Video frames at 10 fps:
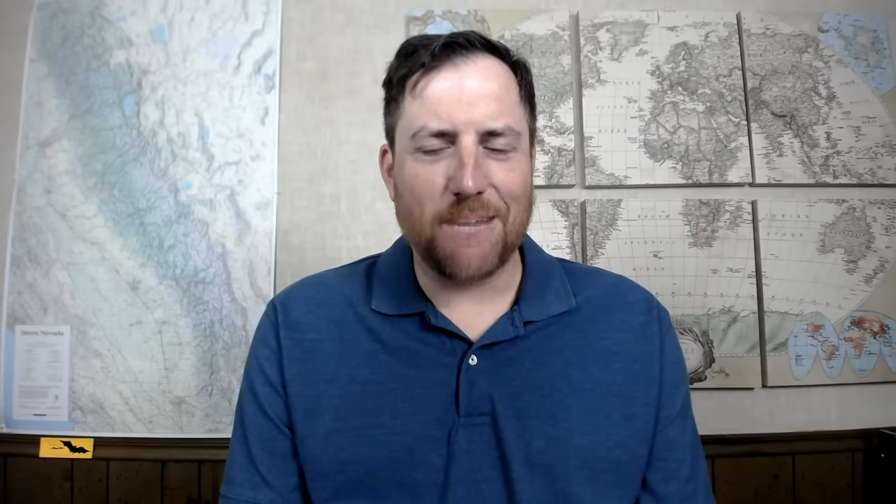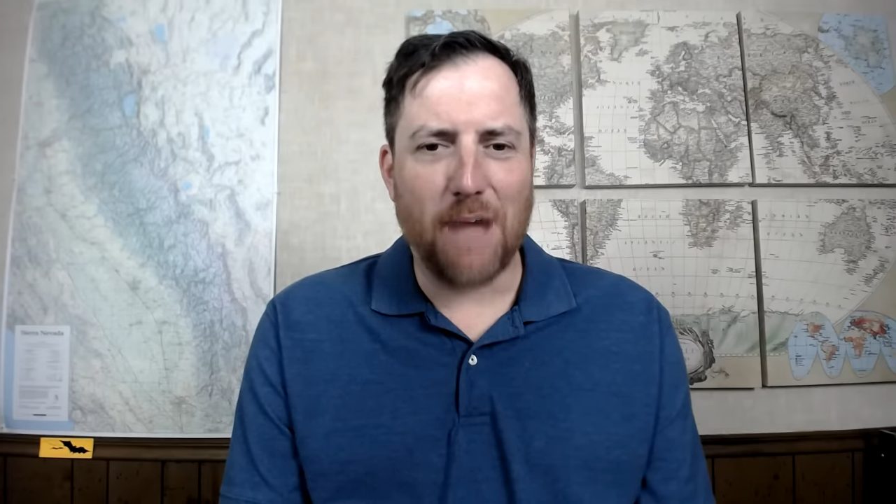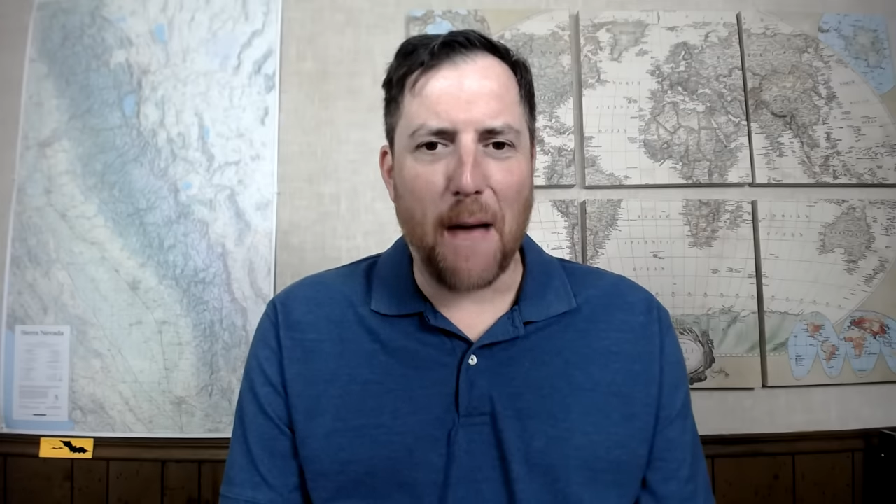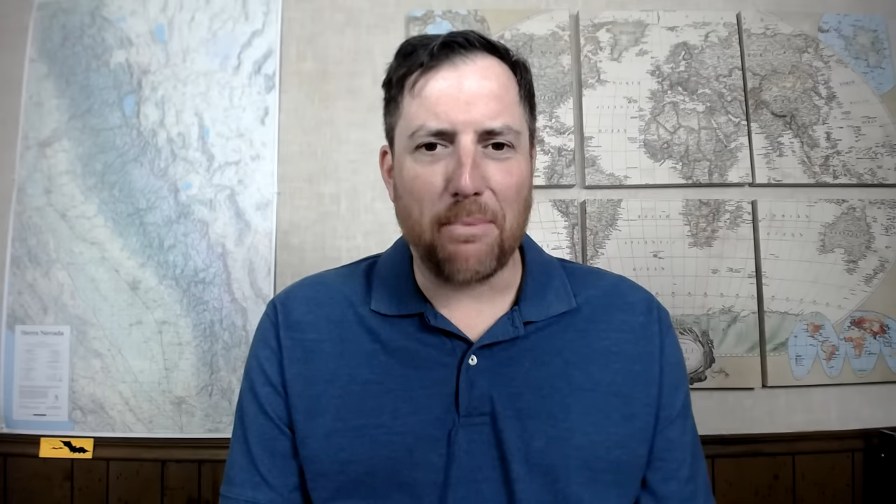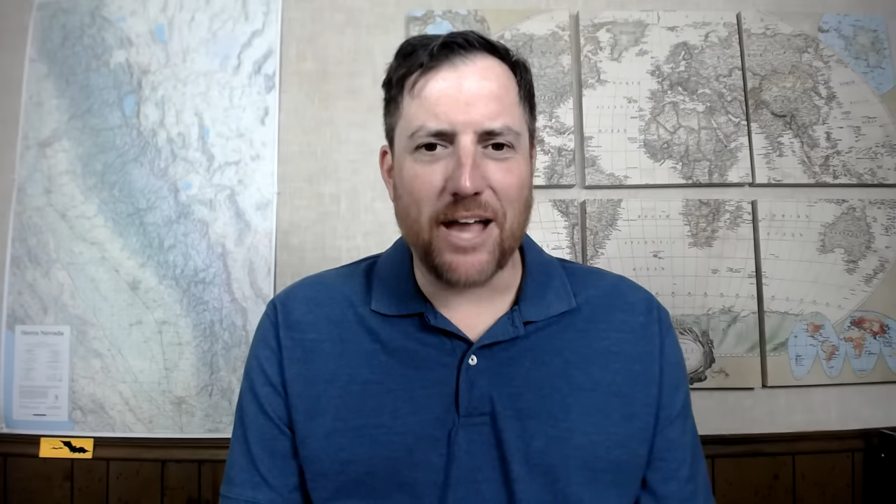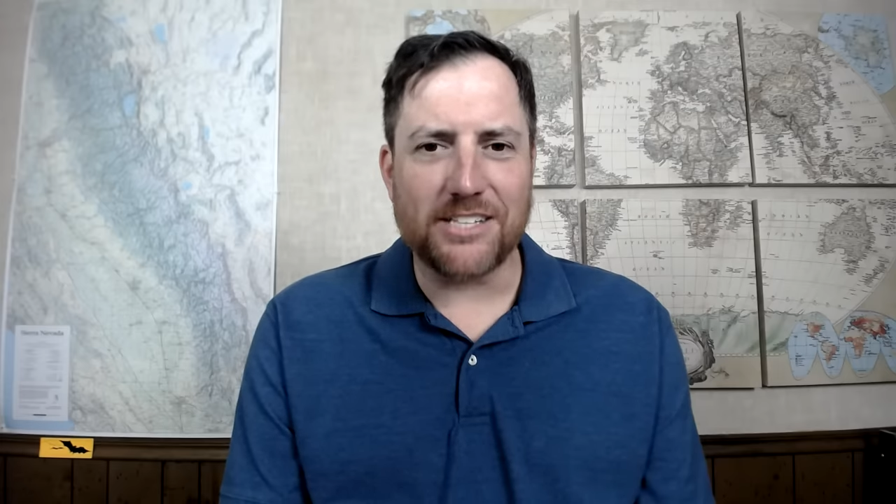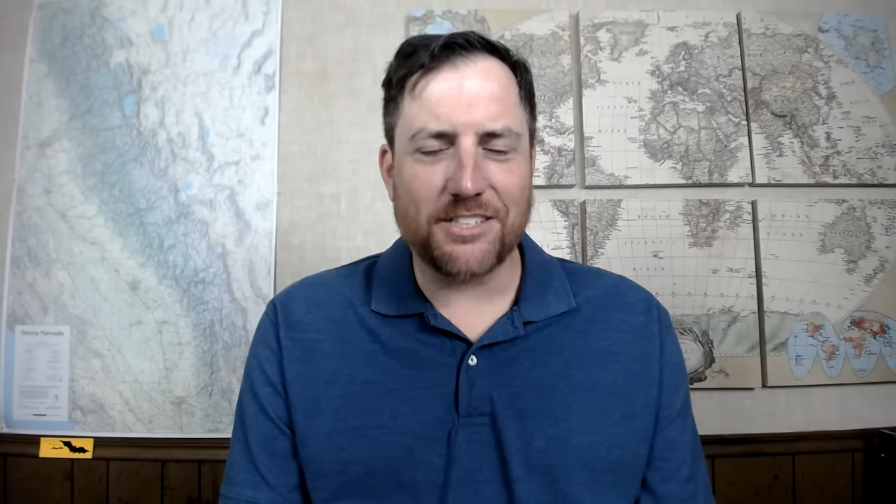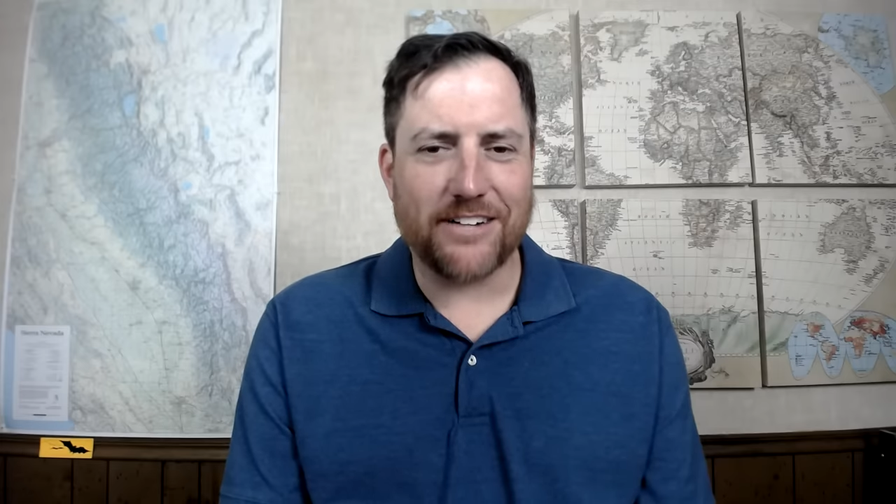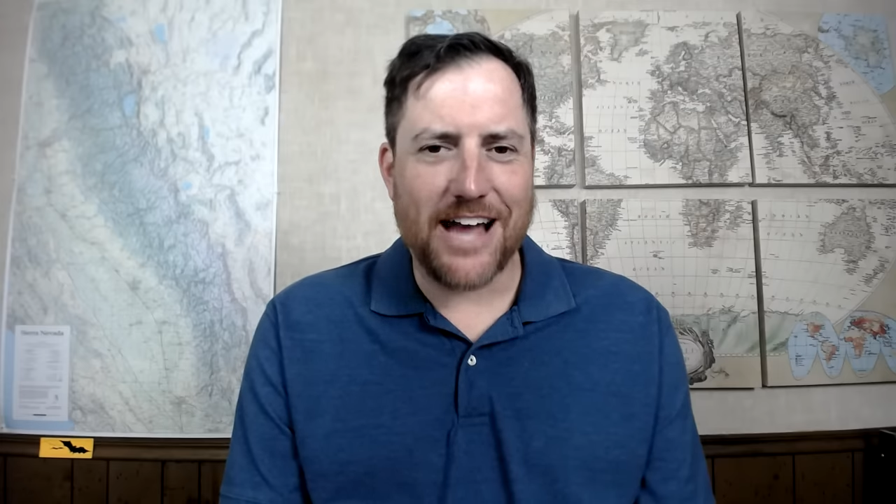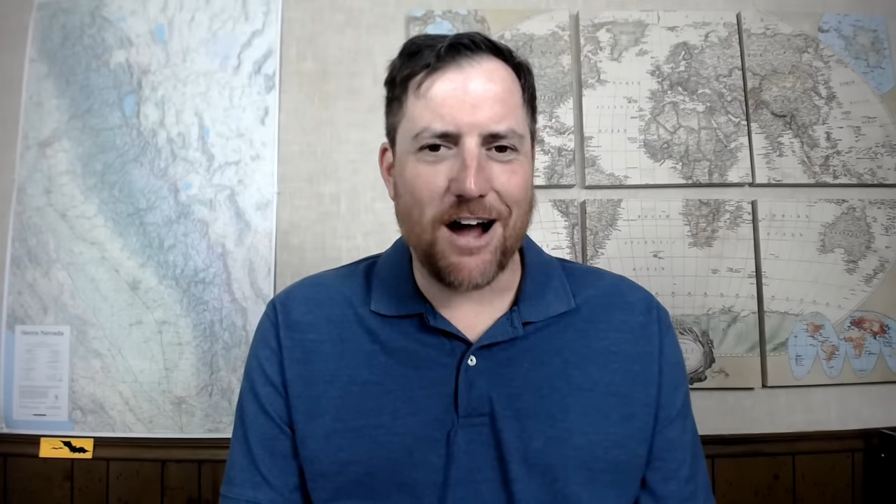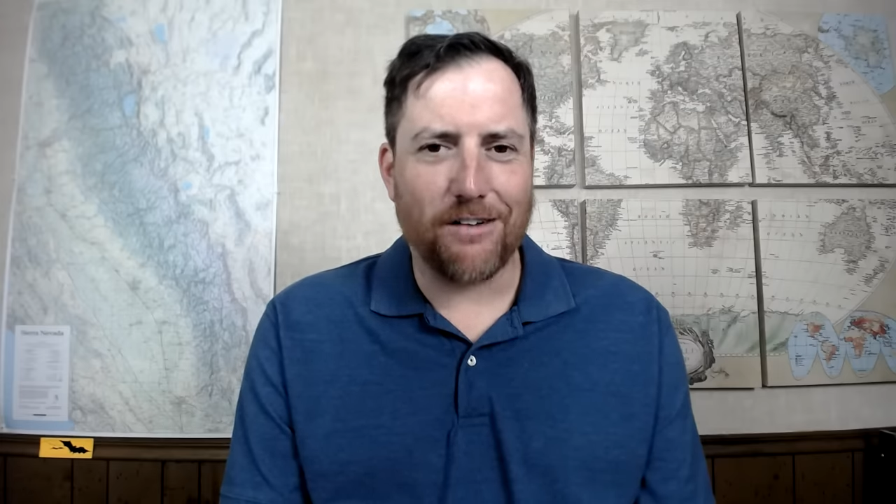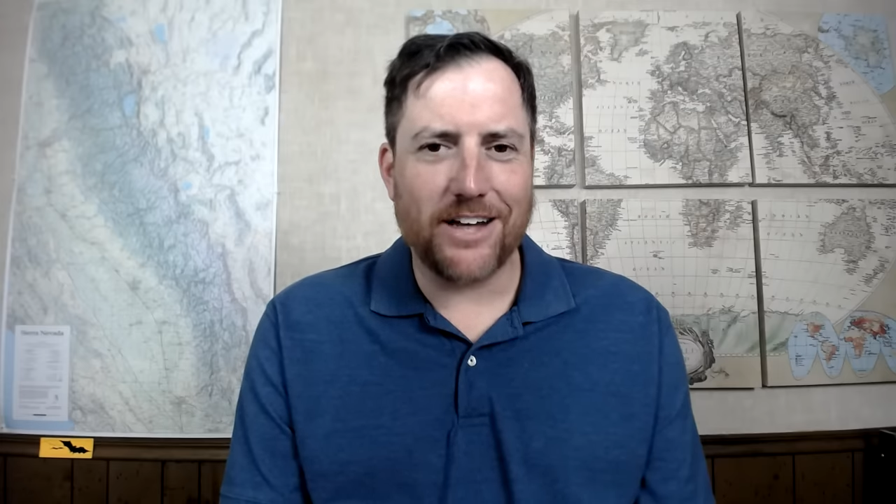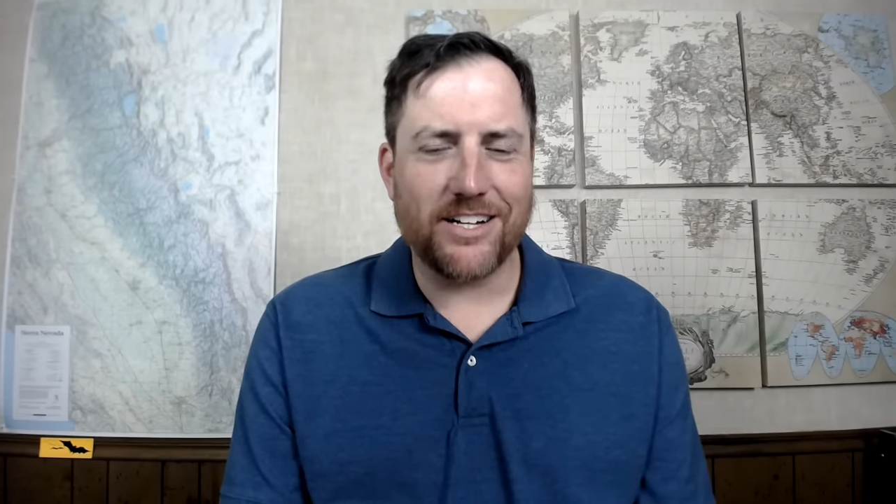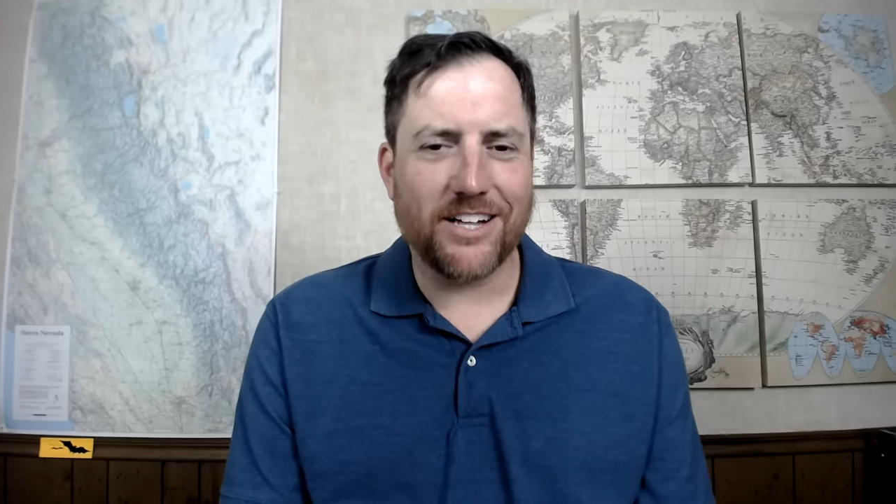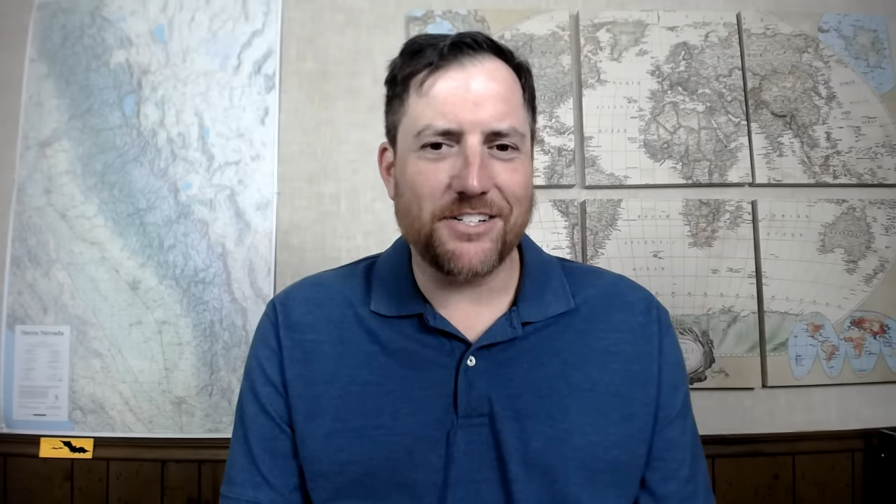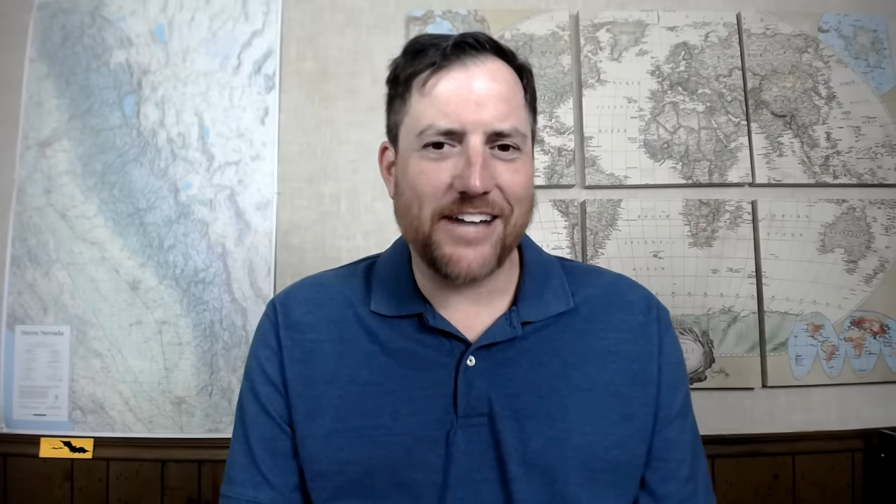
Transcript: area populations are calculated,